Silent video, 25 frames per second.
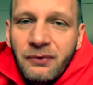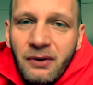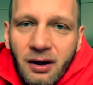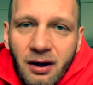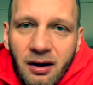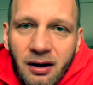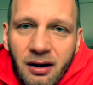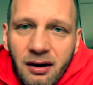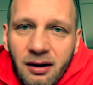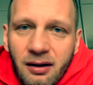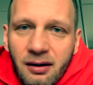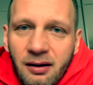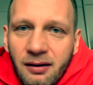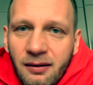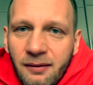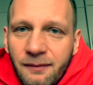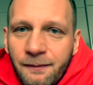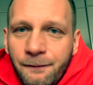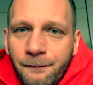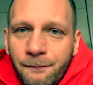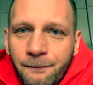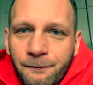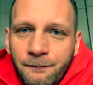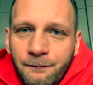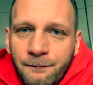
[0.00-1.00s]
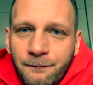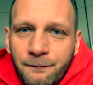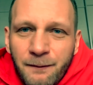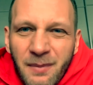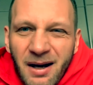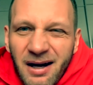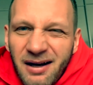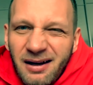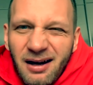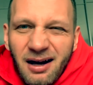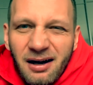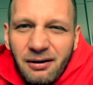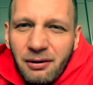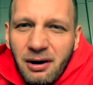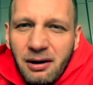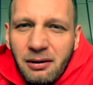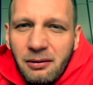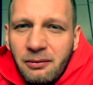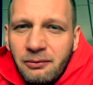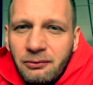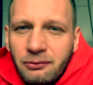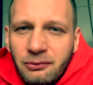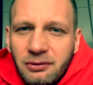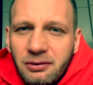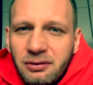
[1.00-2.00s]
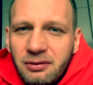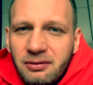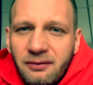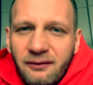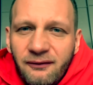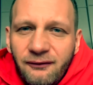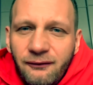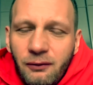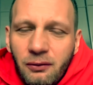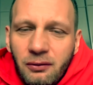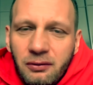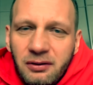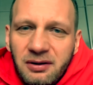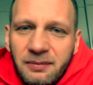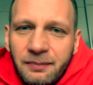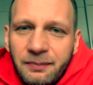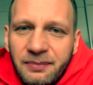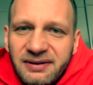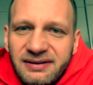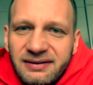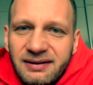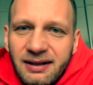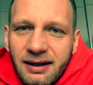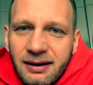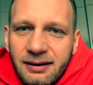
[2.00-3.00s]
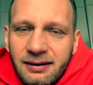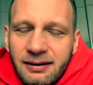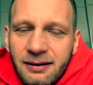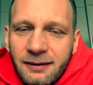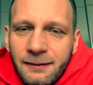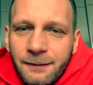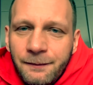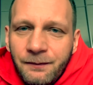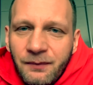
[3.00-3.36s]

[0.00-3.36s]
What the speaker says: by around 40%